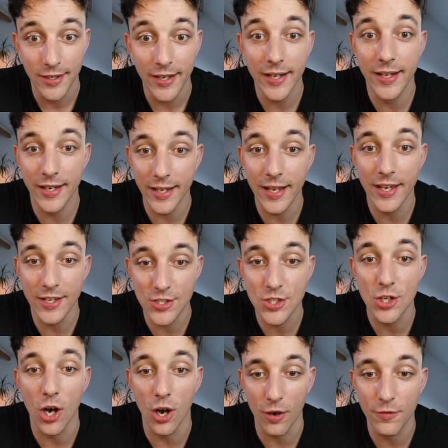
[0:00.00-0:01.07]
It is,
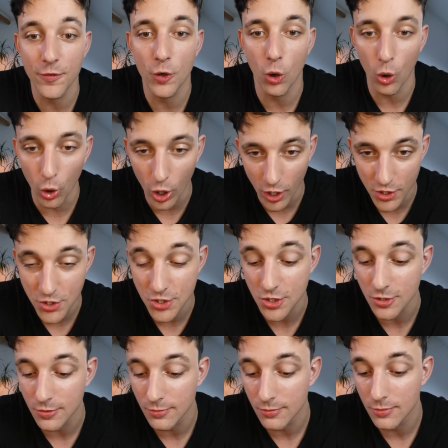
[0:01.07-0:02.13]
of
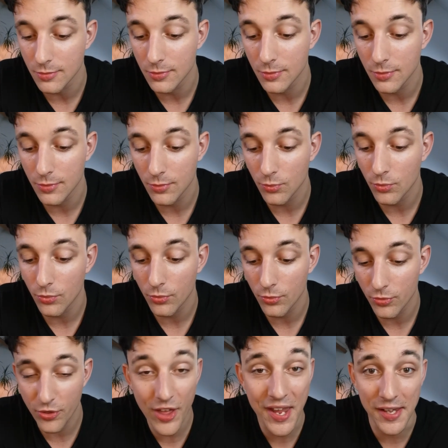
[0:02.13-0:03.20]
course,
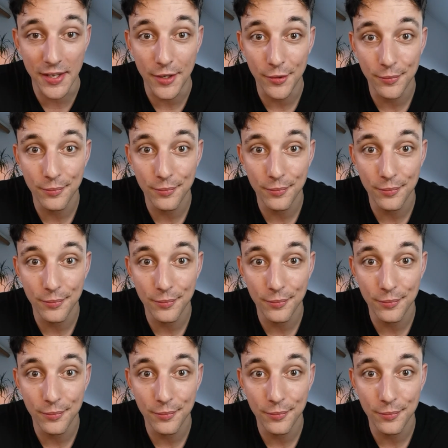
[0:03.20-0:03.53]
think.